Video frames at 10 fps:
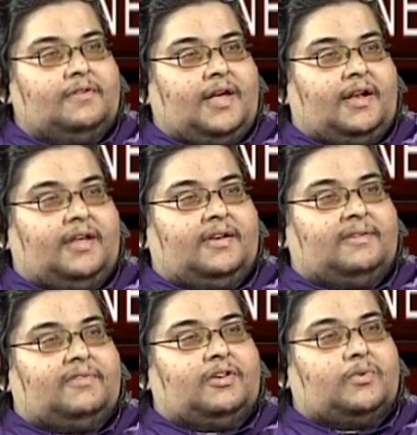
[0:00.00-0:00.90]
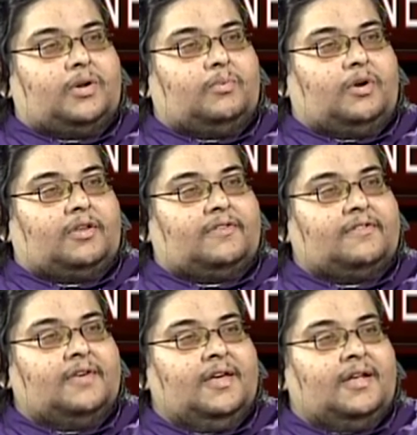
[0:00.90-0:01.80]
are the individual
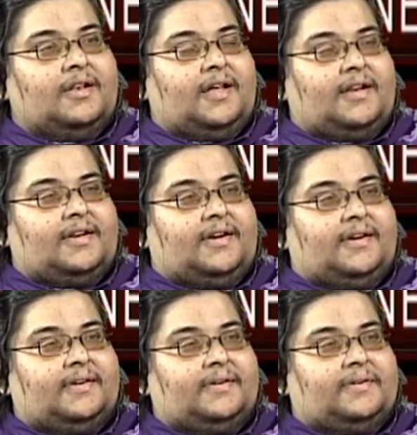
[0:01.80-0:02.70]
ones that